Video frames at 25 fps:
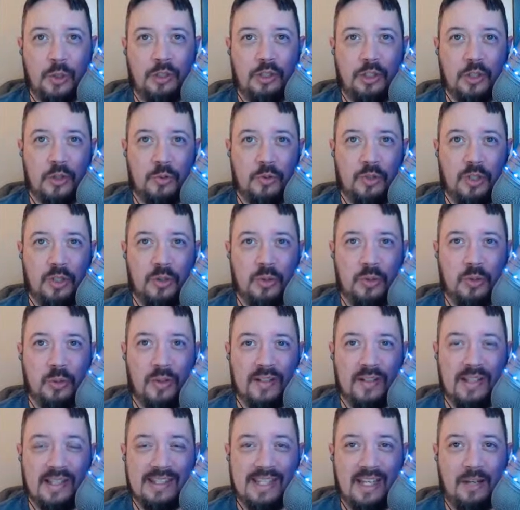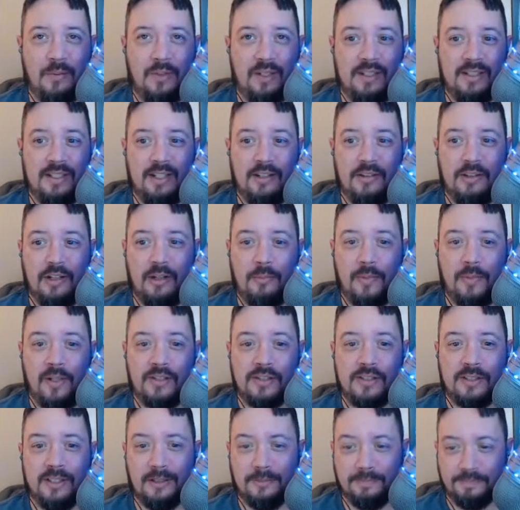It looks really cool. I like that one down there.
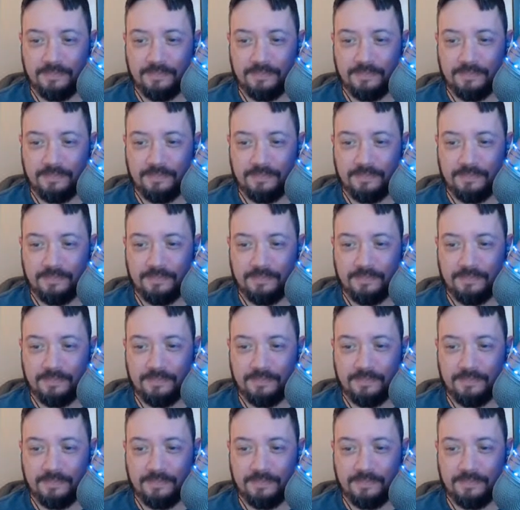But